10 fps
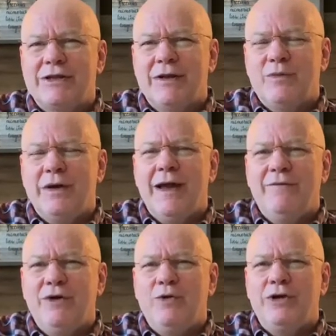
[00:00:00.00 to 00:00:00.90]
that we
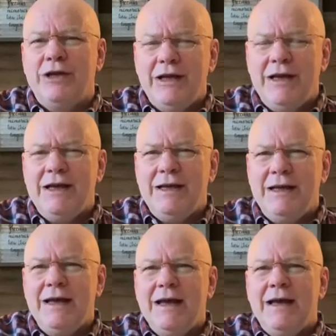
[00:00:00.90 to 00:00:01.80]
have no
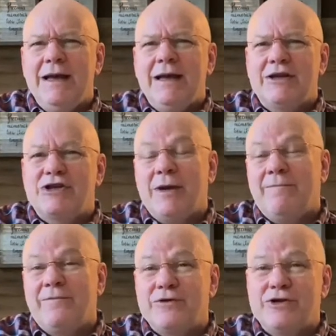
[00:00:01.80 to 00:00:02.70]
king
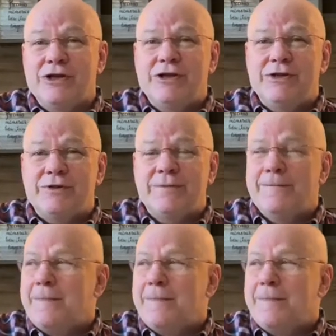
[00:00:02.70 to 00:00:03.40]
except for Caesar,